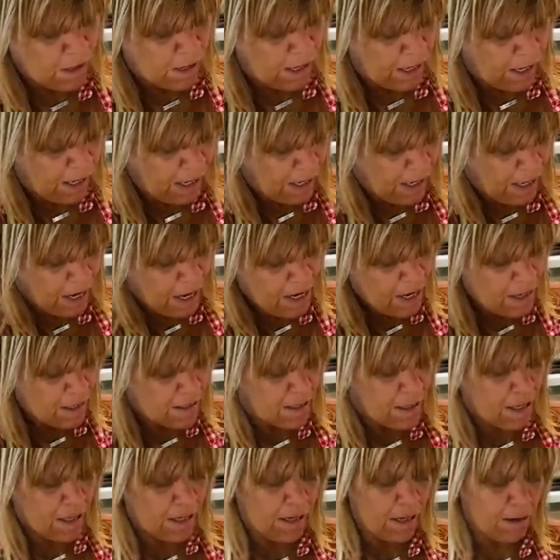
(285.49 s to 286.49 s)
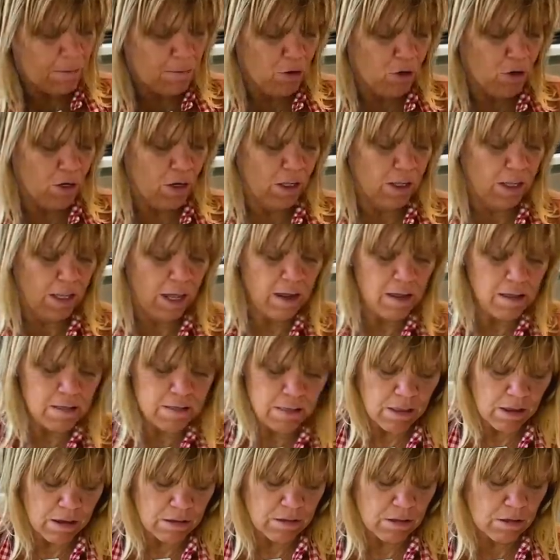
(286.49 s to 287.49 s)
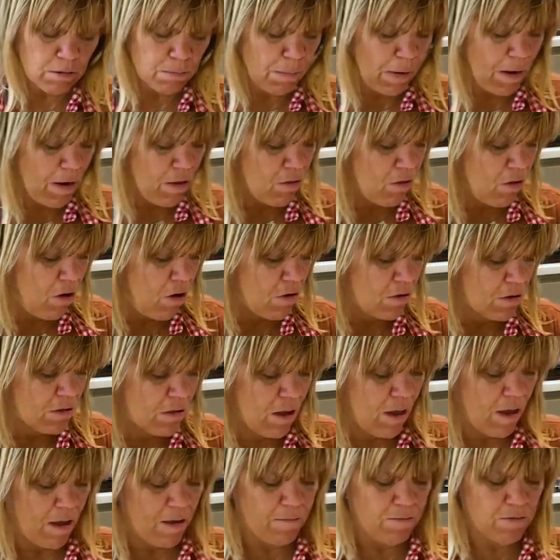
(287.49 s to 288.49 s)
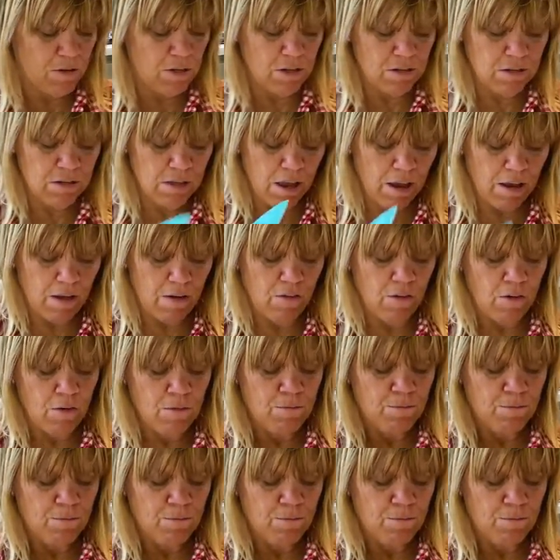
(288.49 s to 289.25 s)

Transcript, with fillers: And I kind of think I'm gonna like this. It's been a long time since I